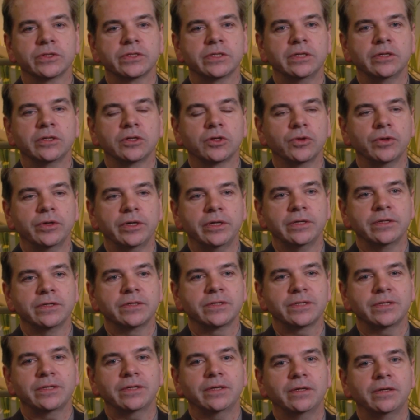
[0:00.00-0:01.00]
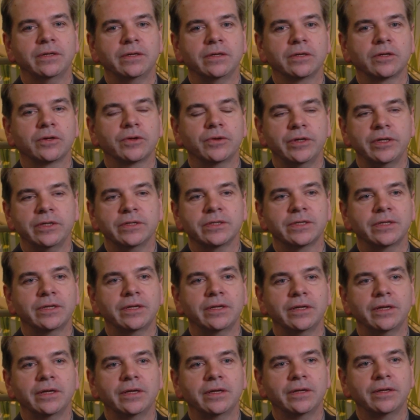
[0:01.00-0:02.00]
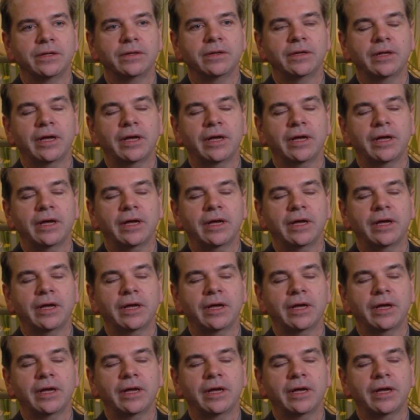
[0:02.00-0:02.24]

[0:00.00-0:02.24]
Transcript: increased and increased. And